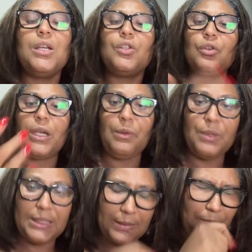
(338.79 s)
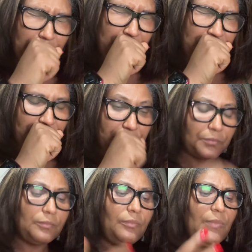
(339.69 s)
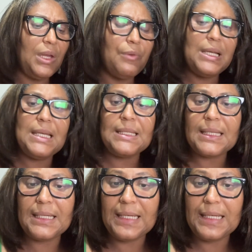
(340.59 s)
So he was released in